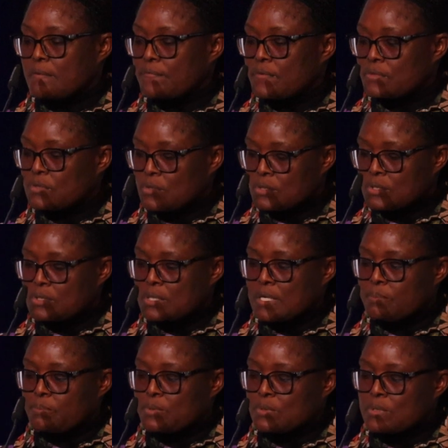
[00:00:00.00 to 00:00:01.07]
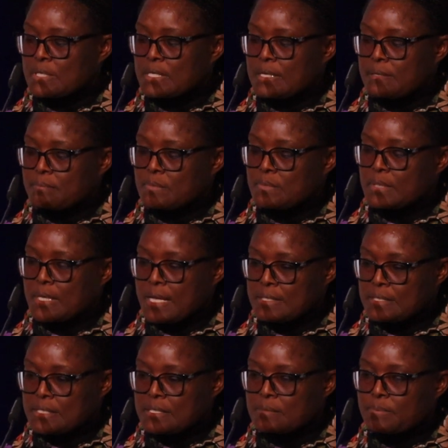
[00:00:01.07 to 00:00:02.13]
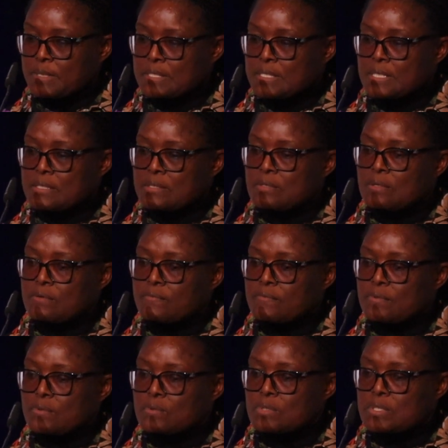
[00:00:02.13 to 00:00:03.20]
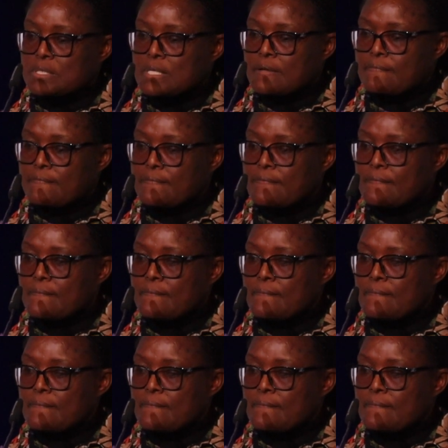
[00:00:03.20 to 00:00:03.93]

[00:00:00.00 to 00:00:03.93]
for doctoral program, 100% of those staff.